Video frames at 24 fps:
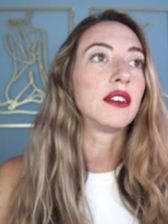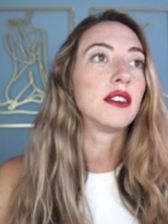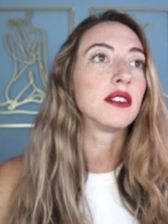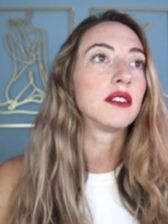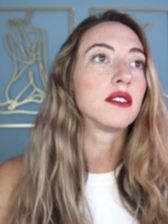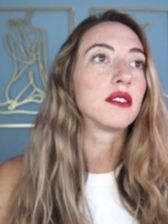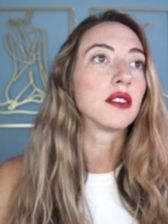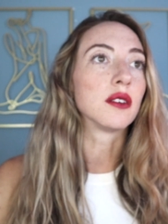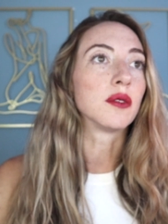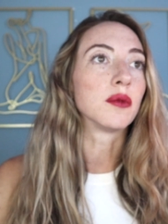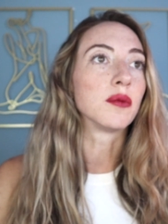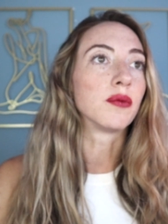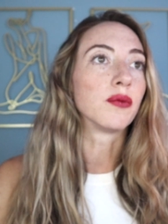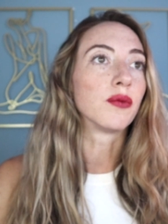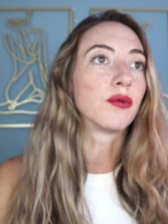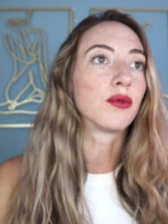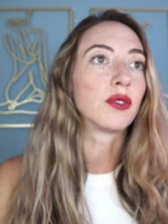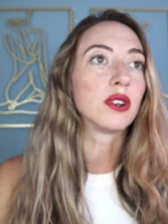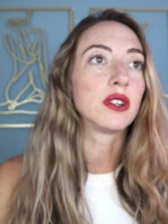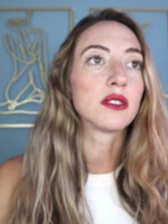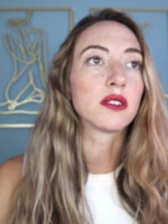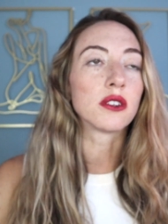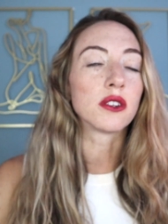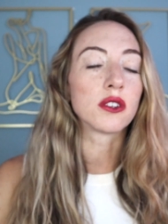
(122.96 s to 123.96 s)
did some
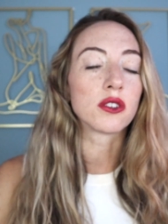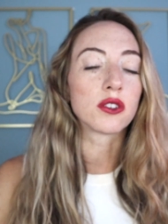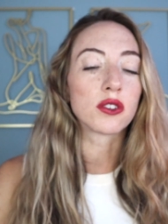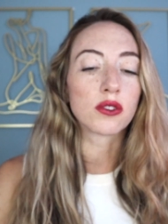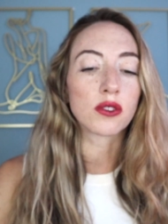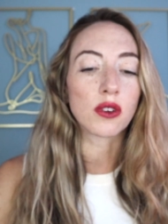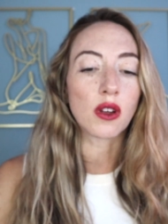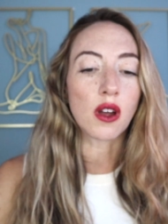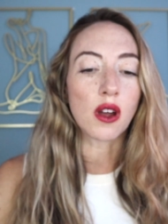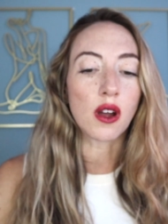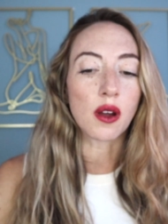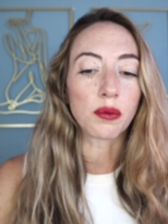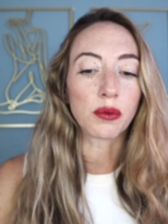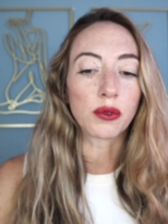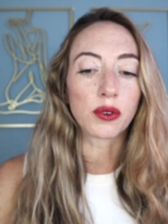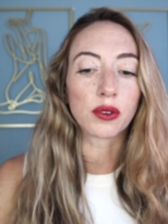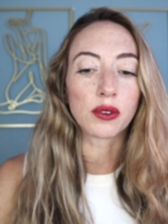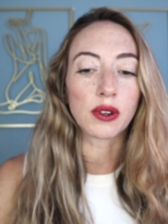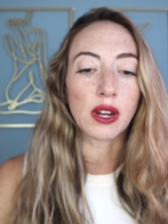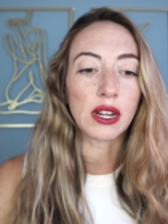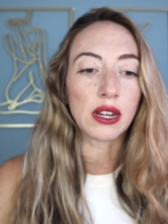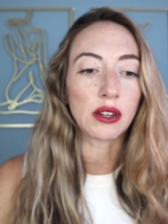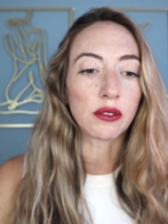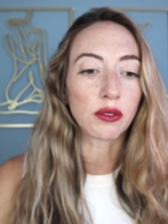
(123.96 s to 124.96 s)
research
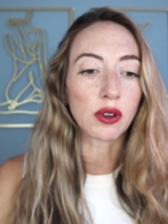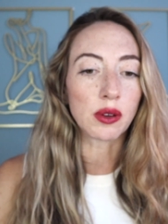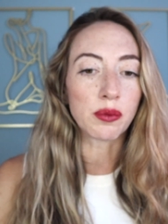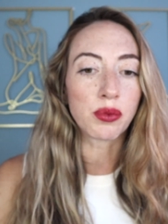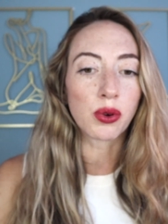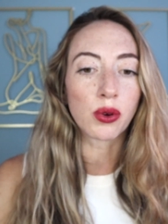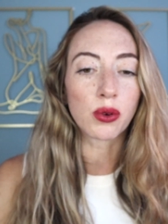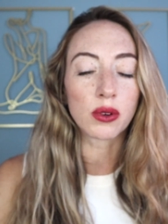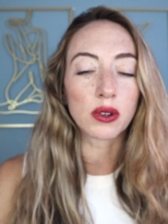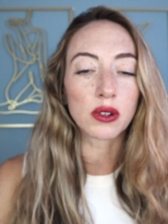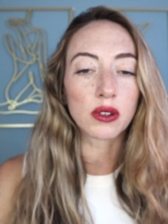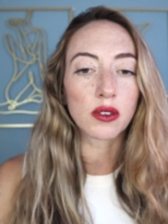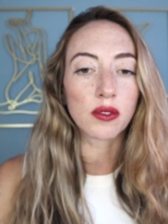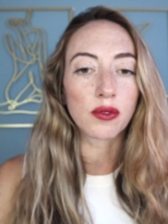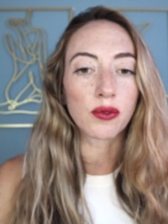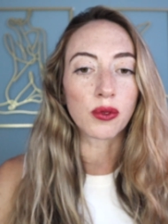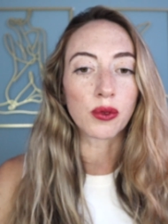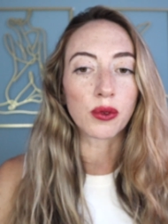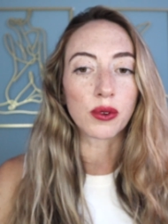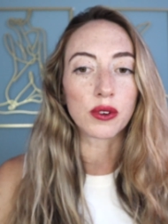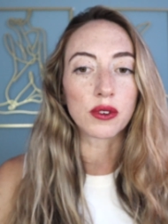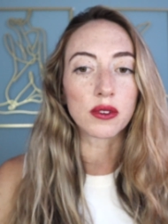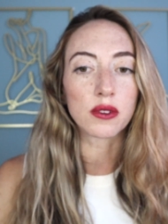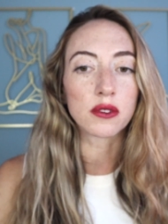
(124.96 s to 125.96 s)
creating reports
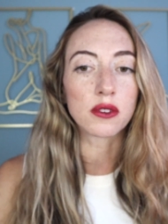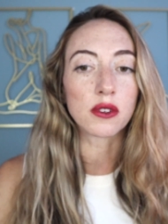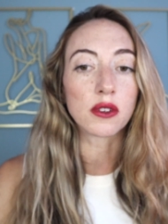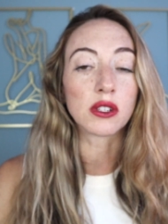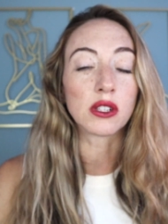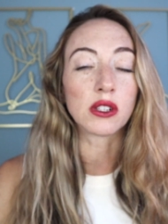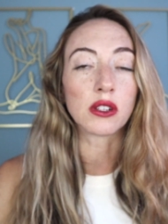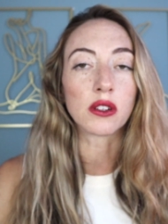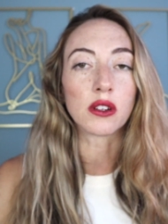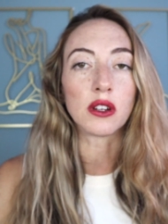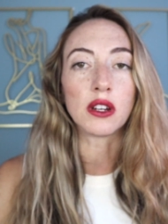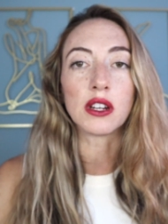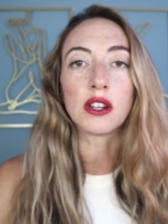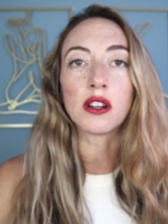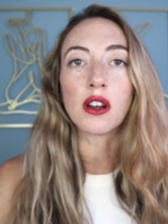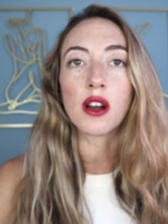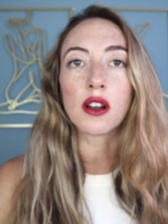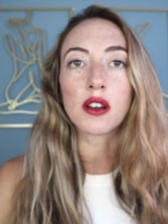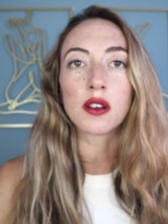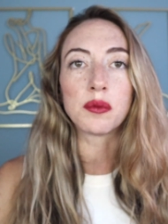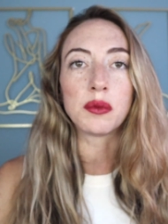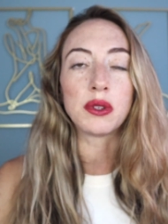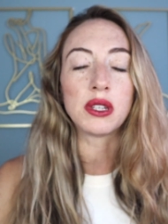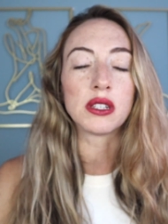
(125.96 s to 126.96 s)
for circular
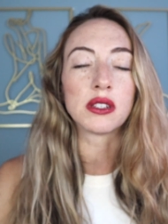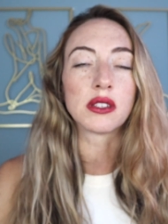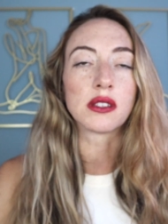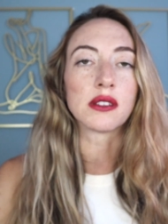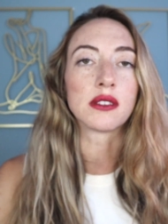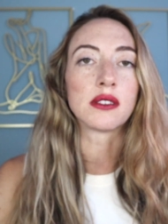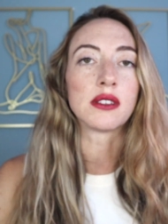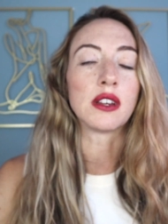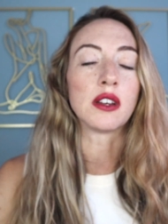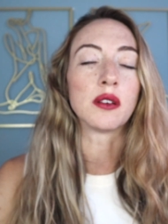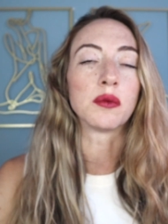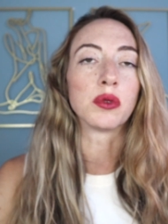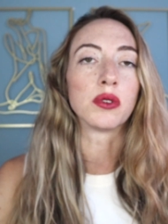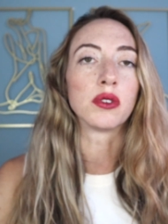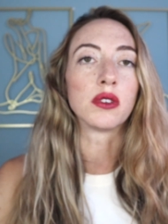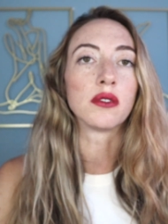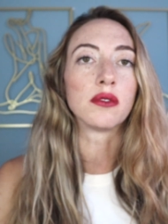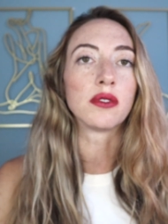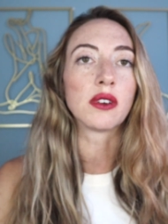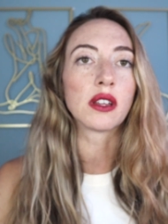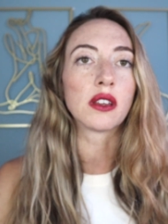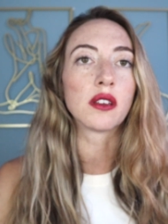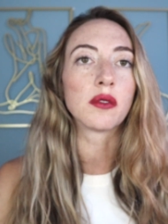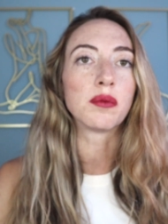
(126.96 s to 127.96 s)
economy and sustainable
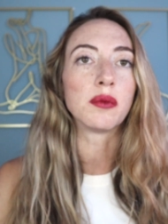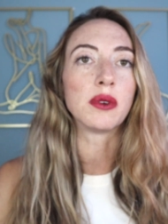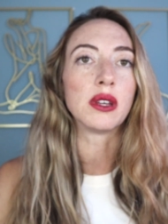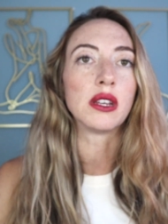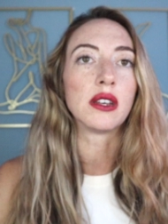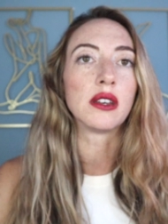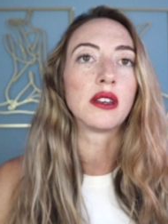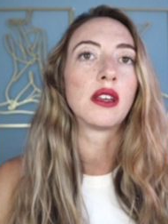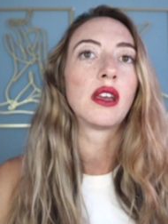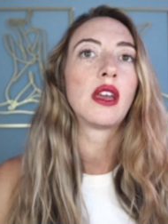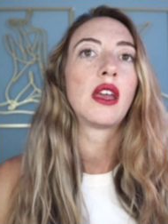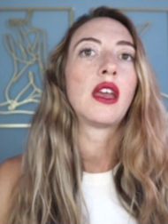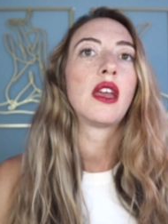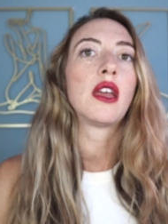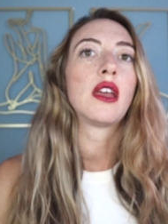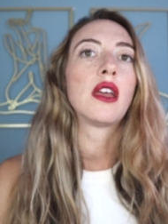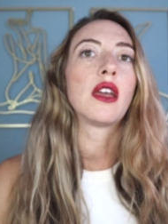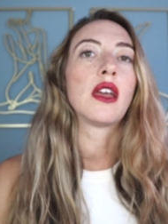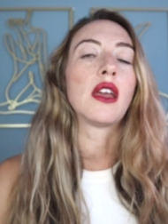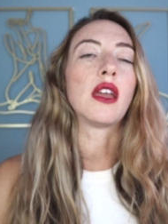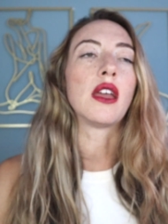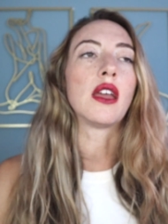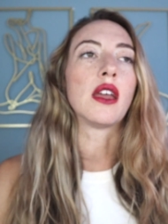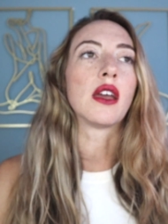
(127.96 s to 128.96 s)
development.
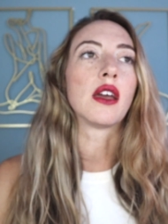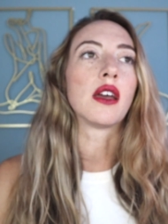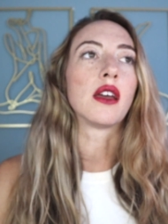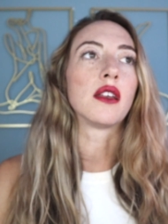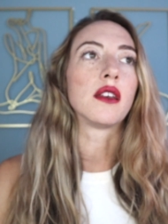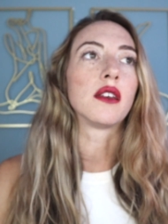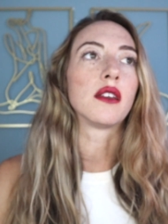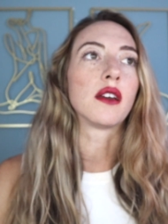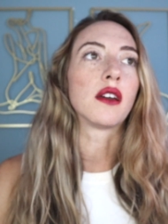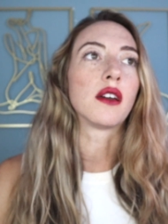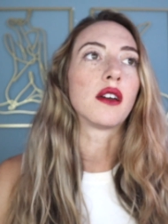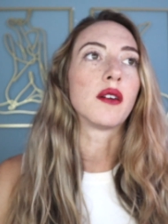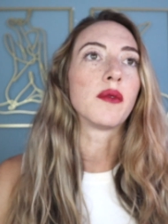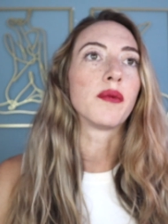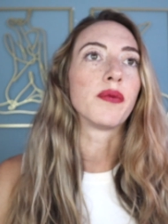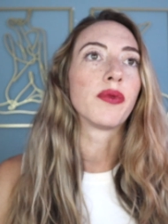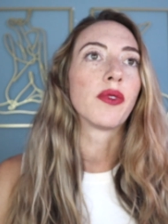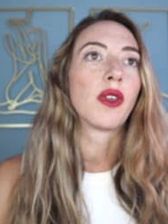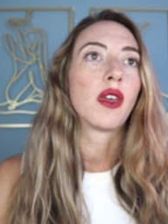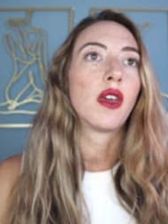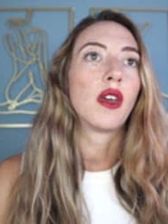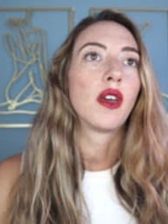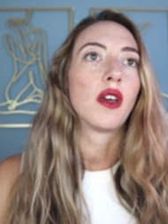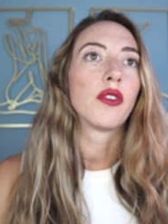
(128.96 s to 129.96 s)
And
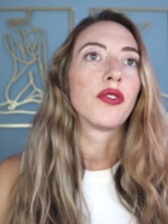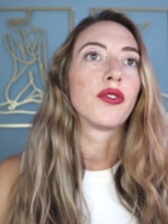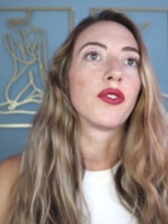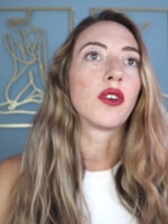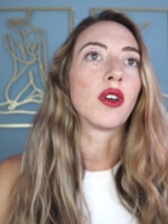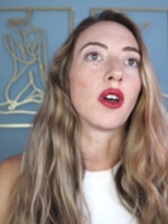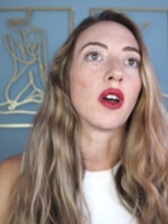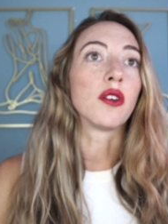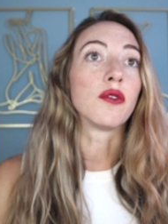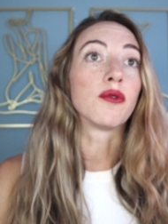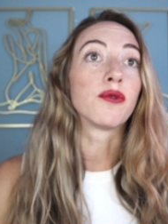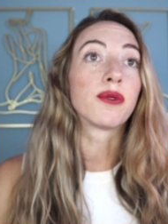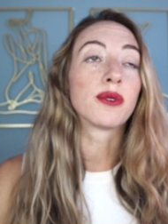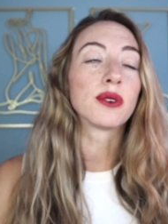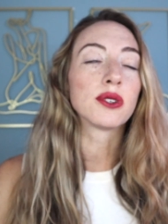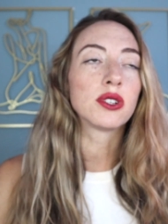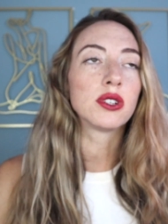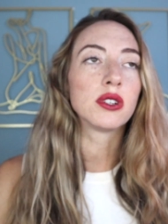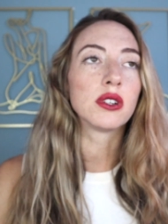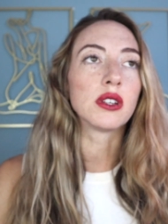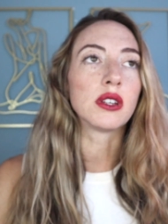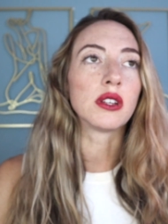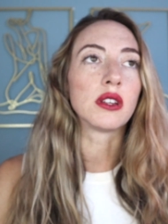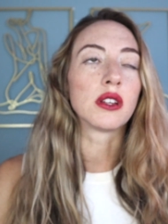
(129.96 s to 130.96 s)

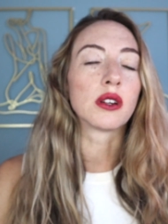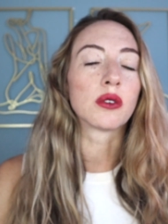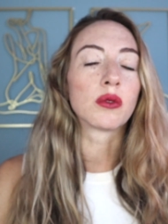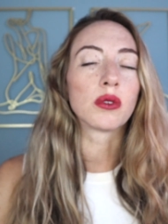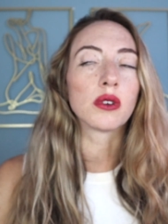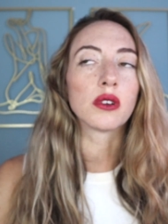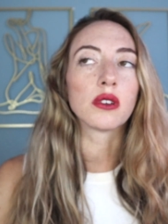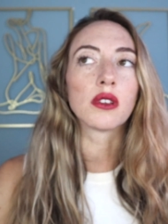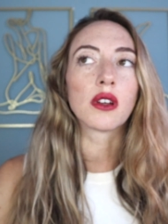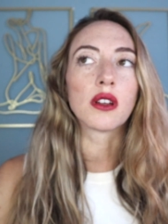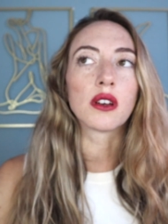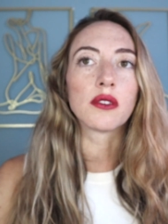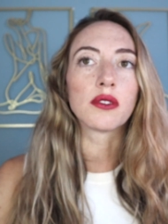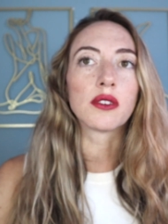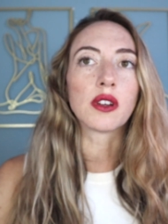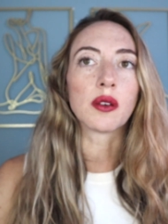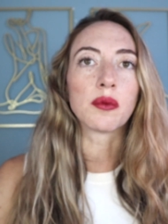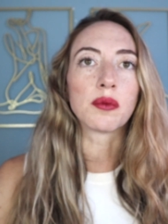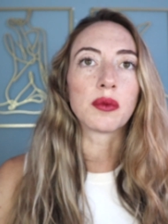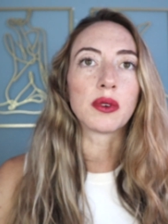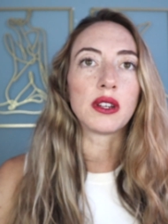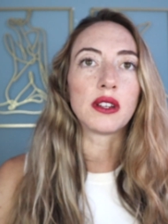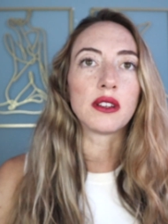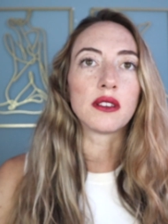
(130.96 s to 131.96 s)
unfortunately, there were a lot of
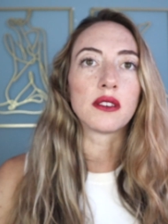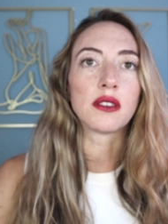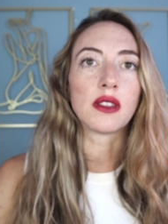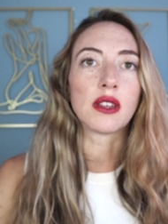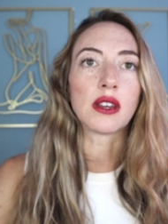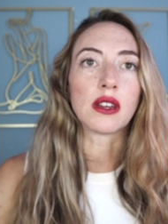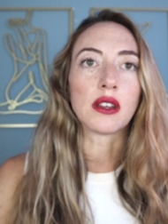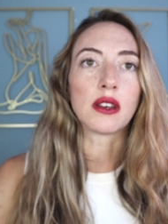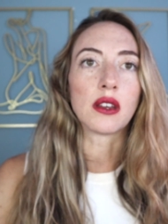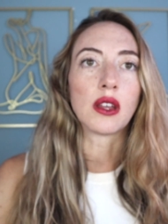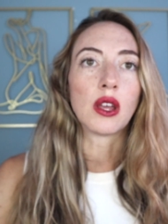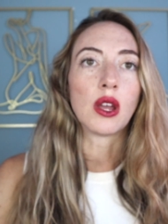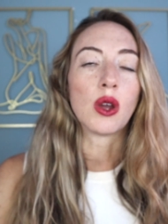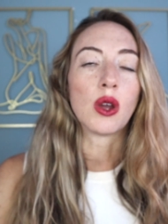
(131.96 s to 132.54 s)
companies that